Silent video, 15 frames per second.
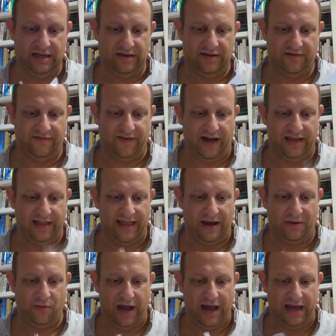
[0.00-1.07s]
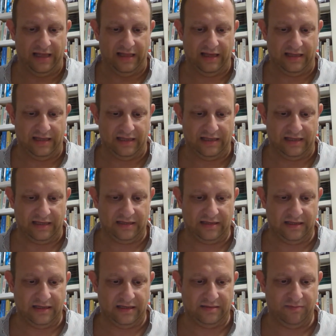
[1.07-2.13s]
that way. In that this
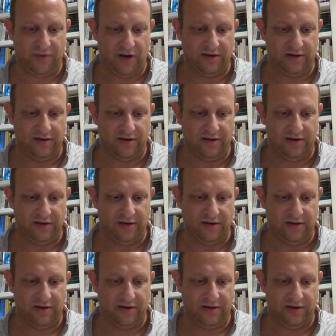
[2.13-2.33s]
poet is.